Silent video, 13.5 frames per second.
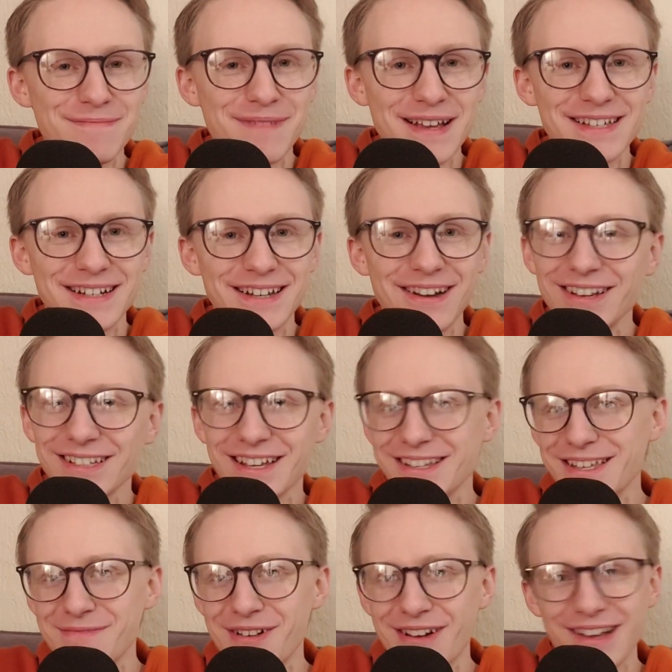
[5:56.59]
basically asking
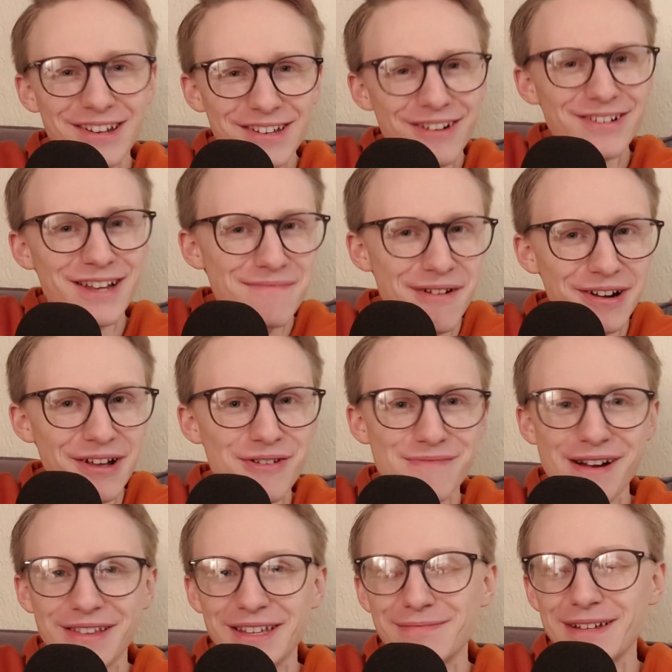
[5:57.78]
some guy, can you go tell Murray Gold
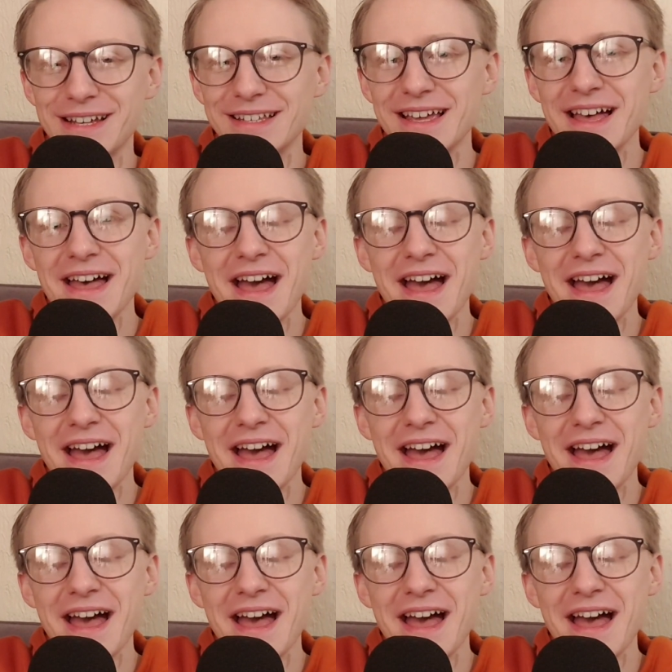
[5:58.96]
about this, please?